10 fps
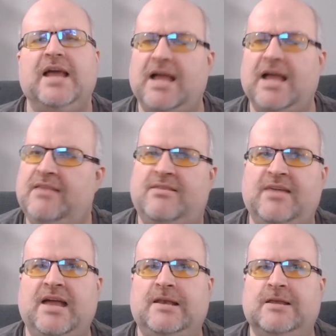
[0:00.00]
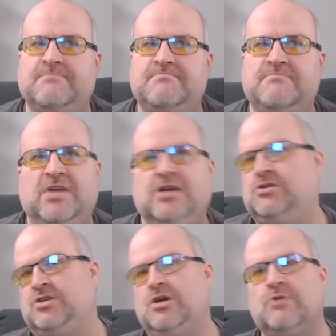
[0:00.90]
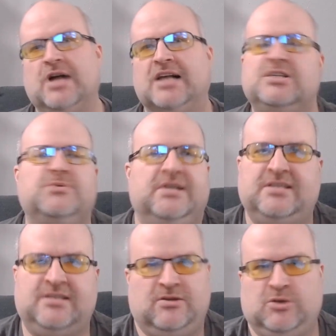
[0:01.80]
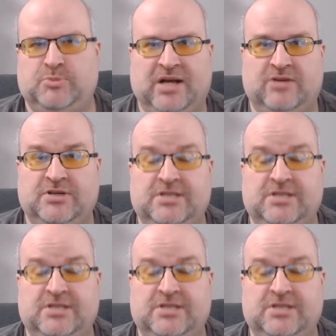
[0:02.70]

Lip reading: And then there's no consequences in those boundaries.